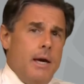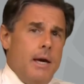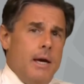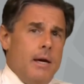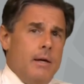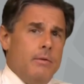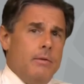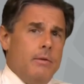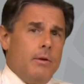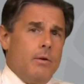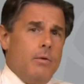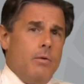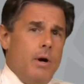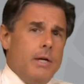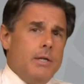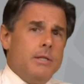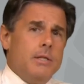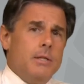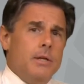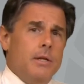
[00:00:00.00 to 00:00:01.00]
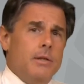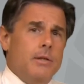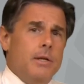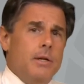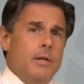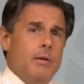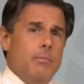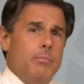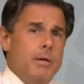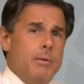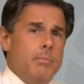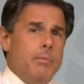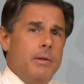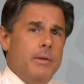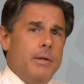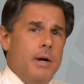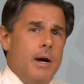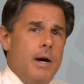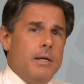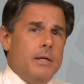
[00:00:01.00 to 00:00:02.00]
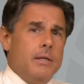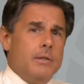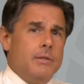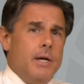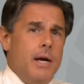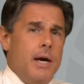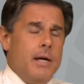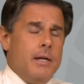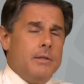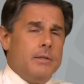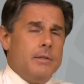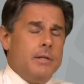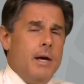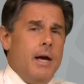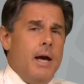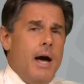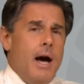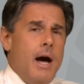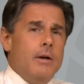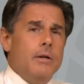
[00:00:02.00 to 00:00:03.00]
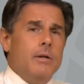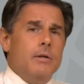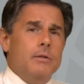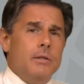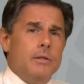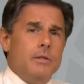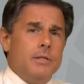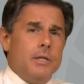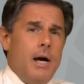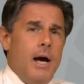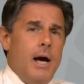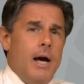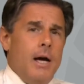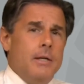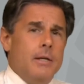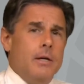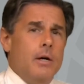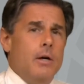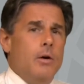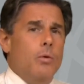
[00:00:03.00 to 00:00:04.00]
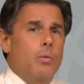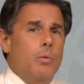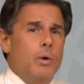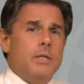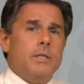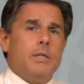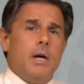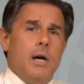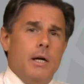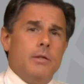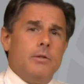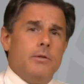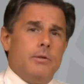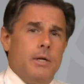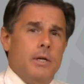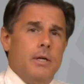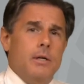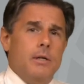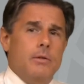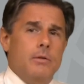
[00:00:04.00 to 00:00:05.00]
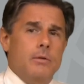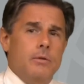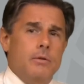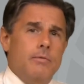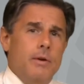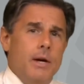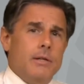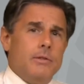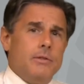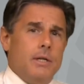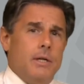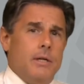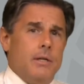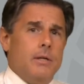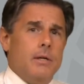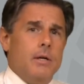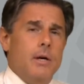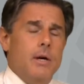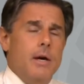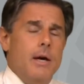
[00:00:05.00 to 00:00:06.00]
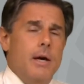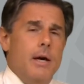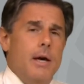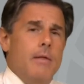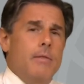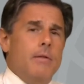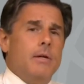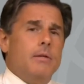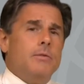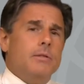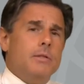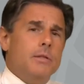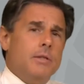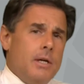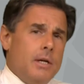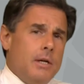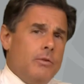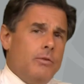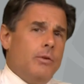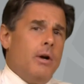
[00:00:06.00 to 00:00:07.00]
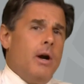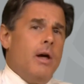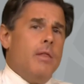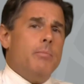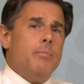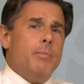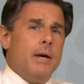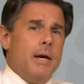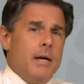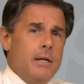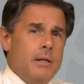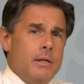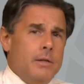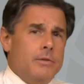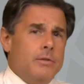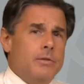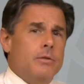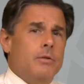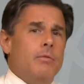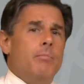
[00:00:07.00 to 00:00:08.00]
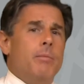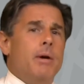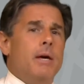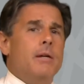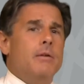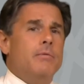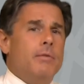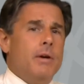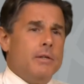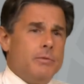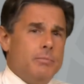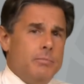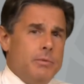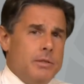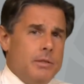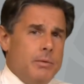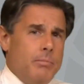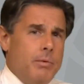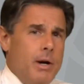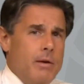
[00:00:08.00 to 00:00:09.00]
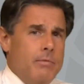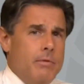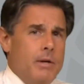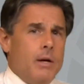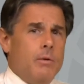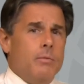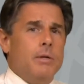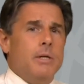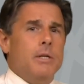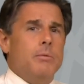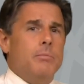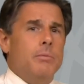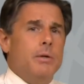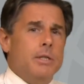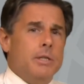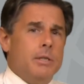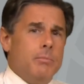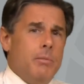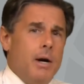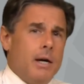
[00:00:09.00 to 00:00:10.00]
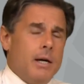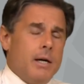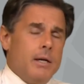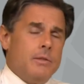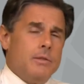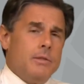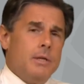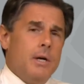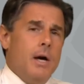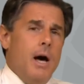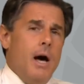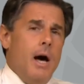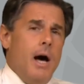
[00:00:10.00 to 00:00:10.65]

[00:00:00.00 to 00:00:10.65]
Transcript: And the question that the people in the audience had is how do you decide which country to invest in? And the interesting thing is, there are other panelists who have made investments in private equity and emerging markets.